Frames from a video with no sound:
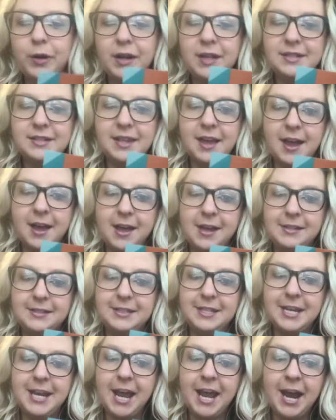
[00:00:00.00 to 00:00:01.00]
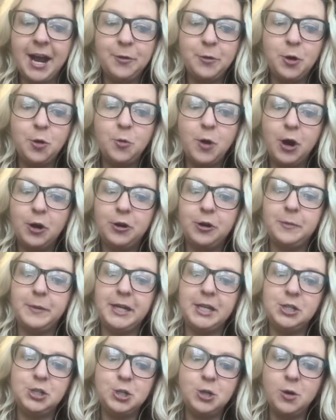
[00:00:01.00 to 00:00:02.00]
It says, "Today I will welcome
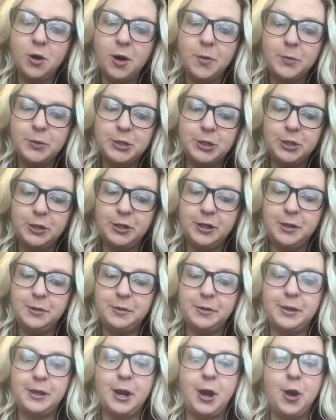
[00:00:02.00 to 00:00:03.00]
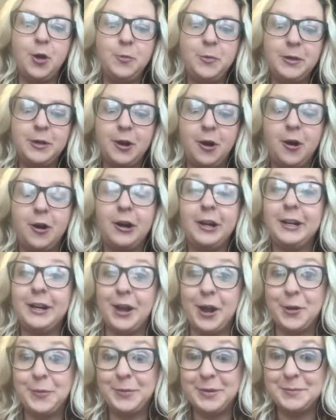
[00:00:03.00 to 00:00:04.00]
each new opportunity with an open heart and
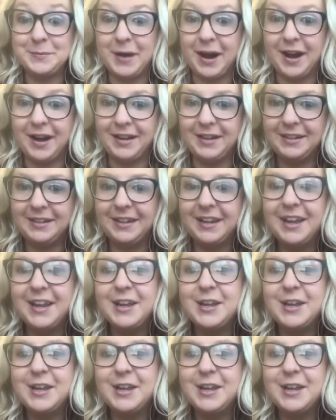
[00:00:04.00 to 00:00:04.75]
open mind."